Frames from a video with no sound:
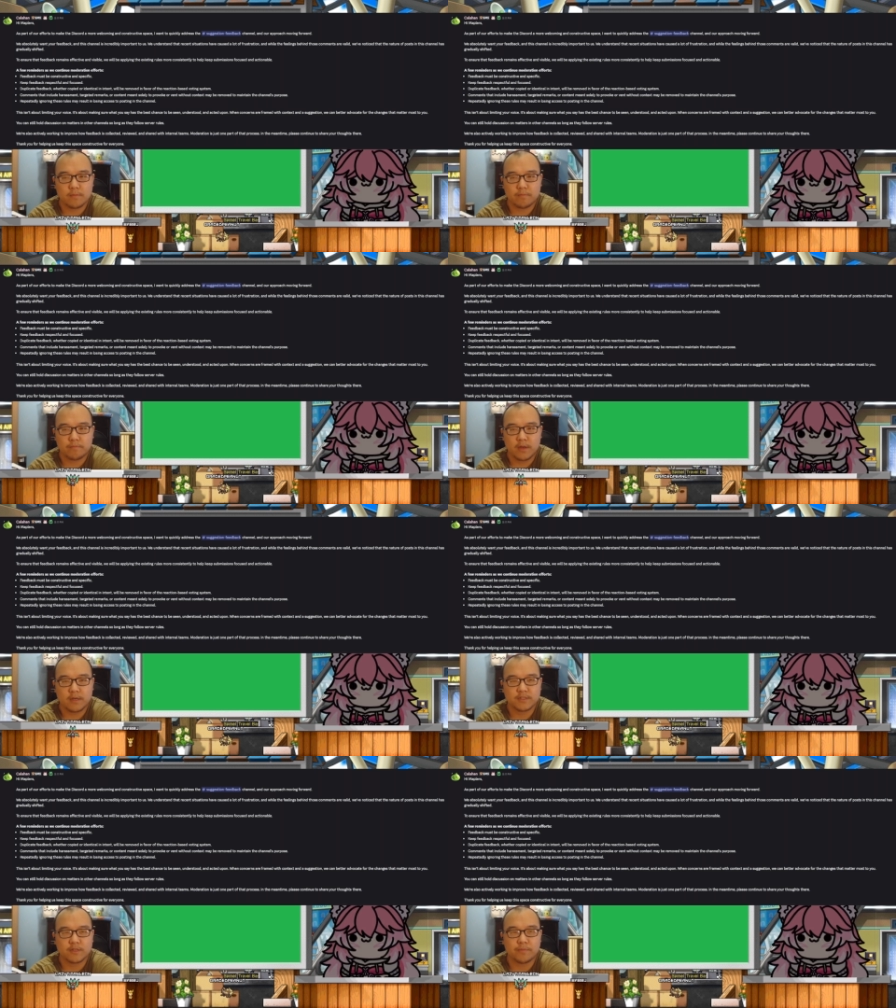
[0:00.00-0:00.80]

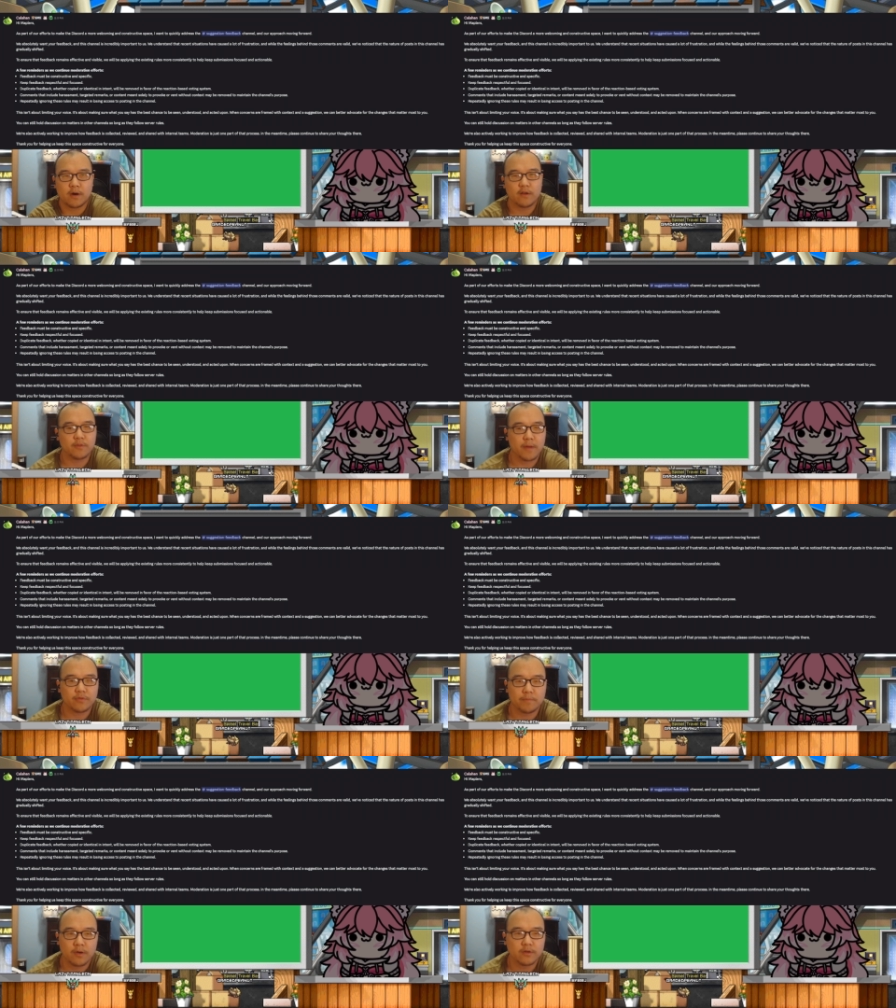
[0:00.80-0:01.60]
Past the part
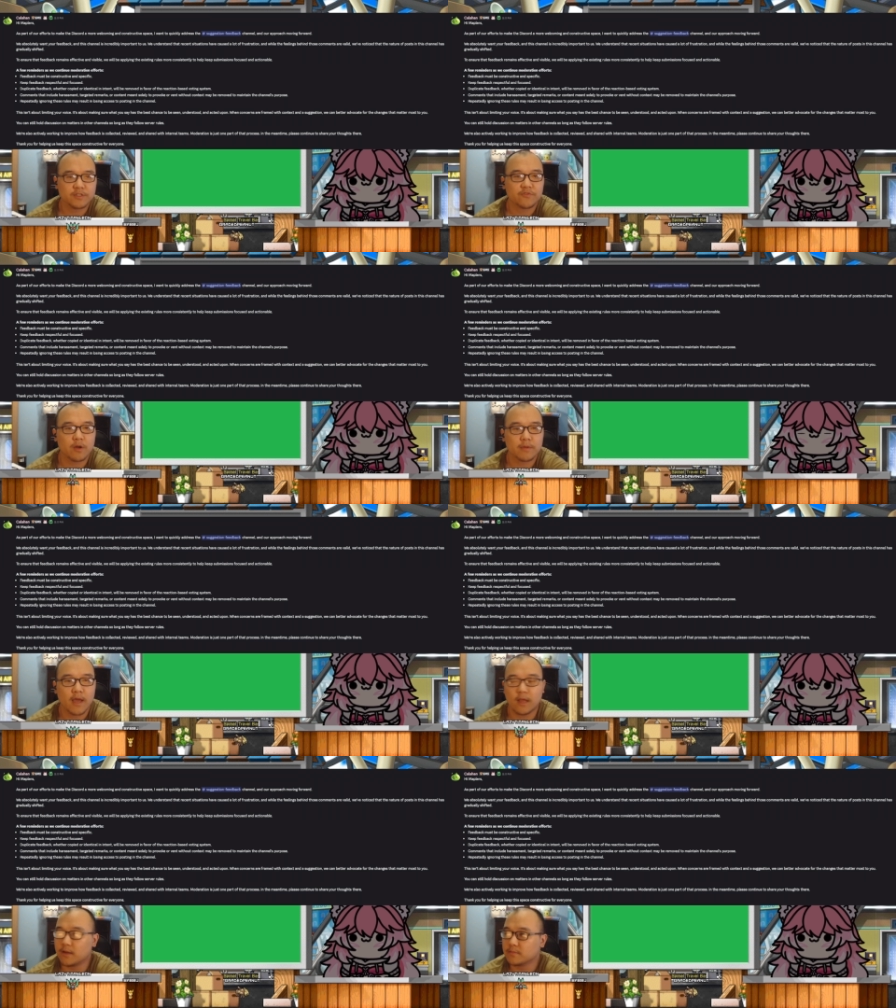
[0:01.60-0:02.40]
about the post from
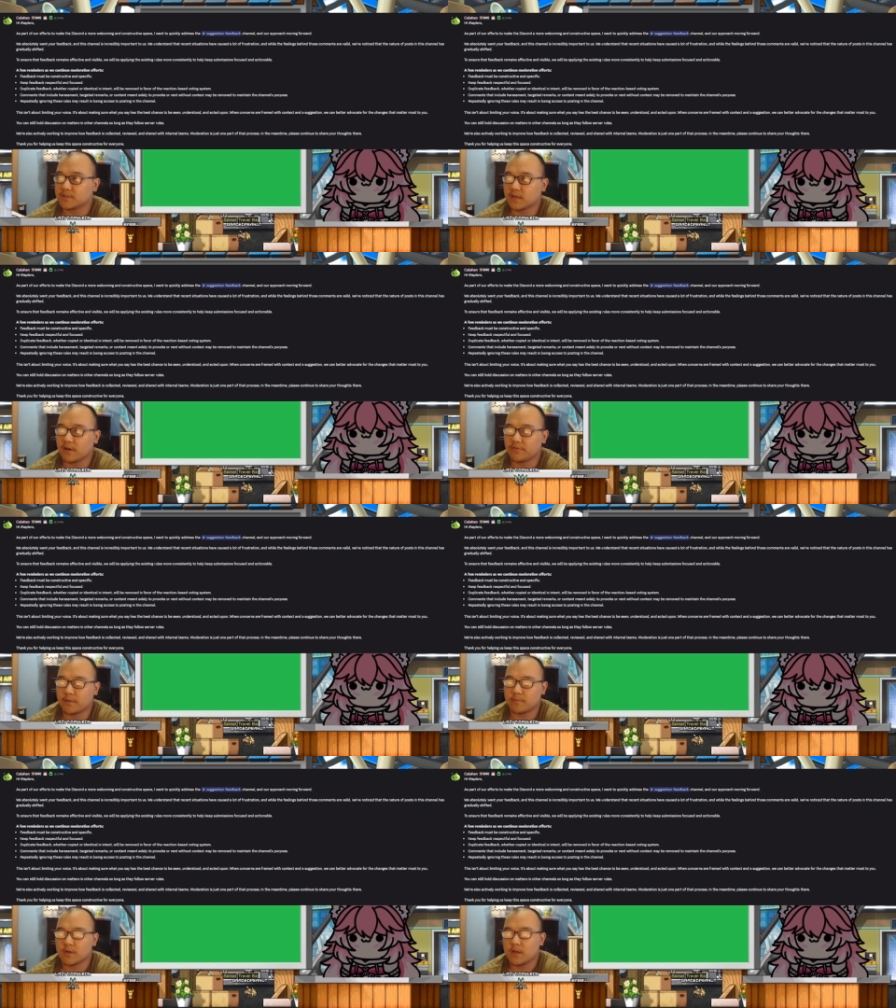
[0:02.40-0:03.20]
Callan himself,
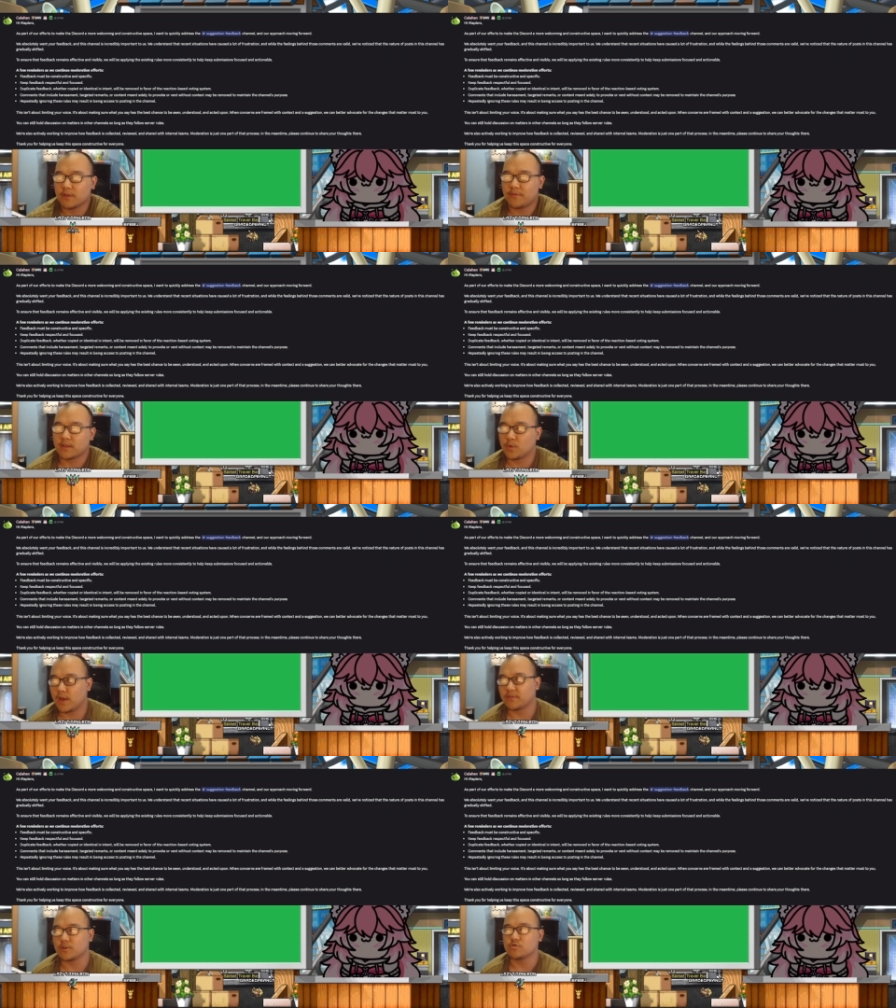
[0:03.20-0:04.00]
the fact that we
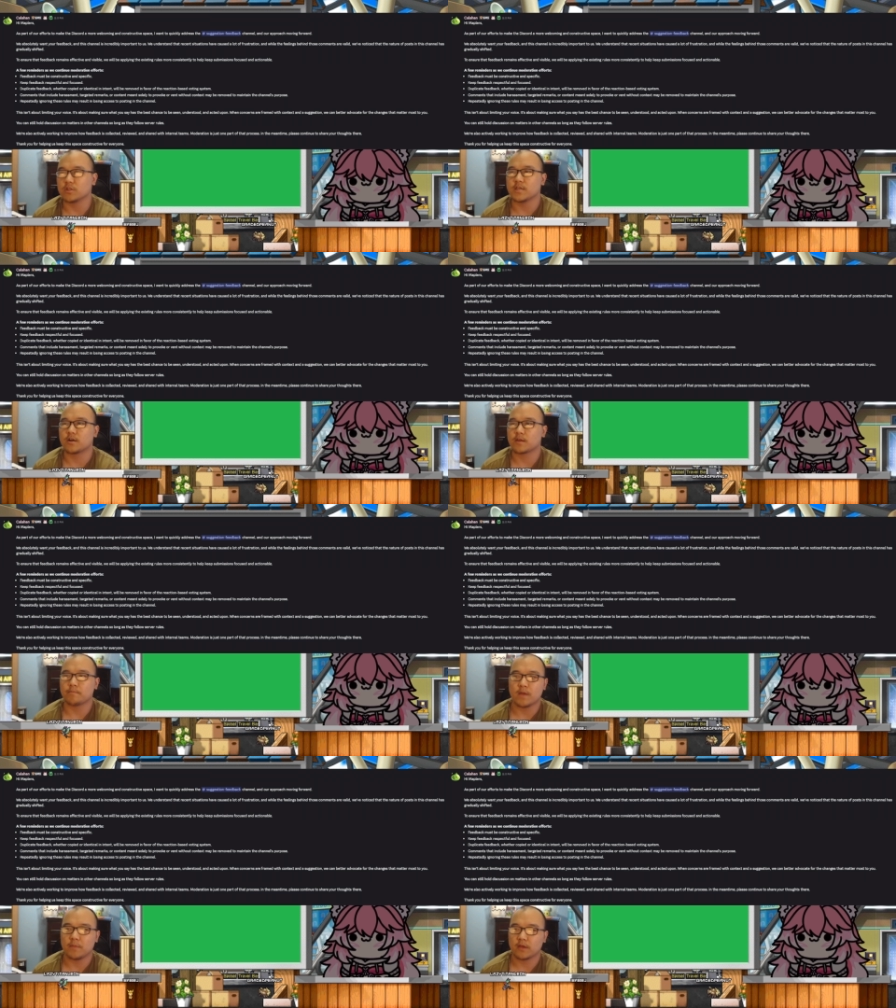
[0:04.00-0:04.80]
have the new leader
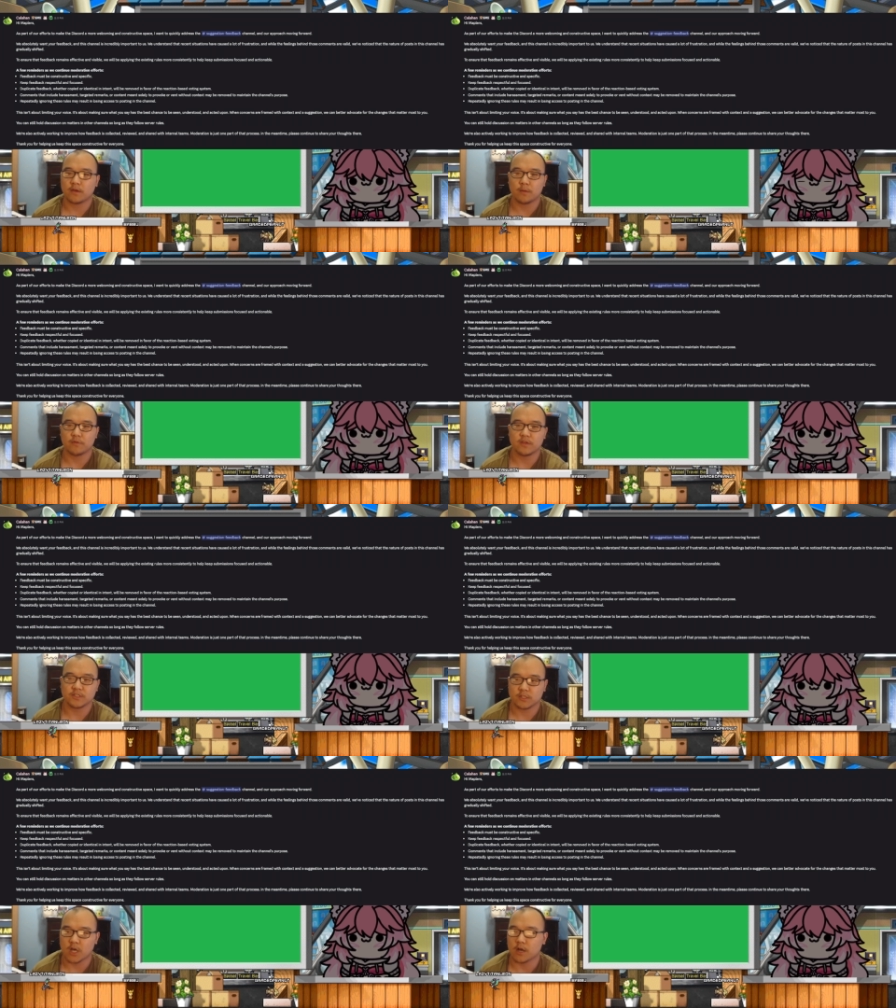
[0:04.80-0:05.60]
made me come up with
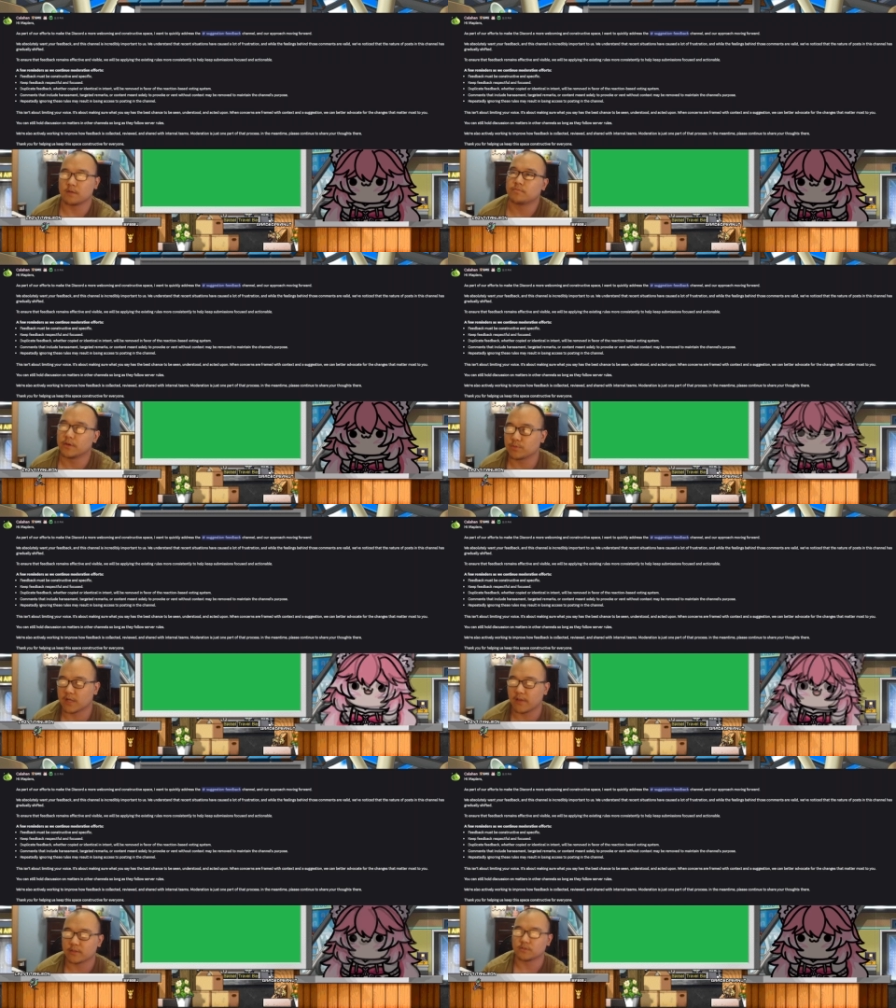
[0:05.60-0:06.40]
these talking points, which
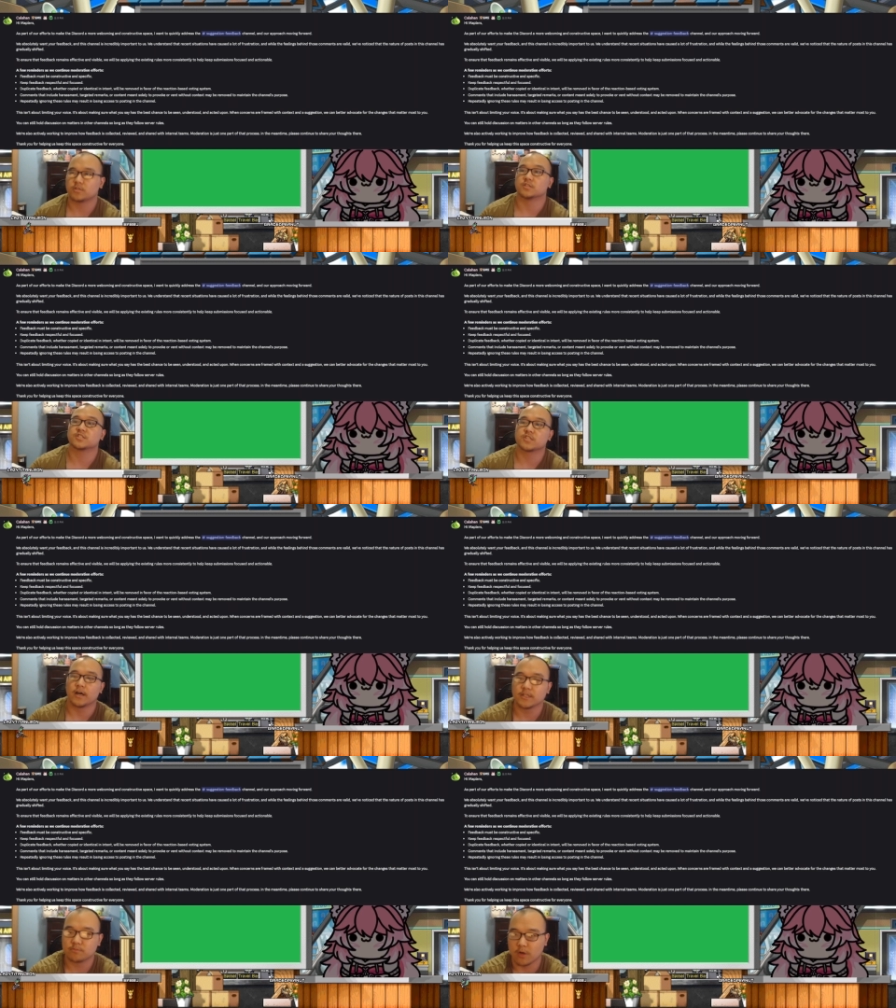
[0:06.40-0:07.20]
I'd like to discuss.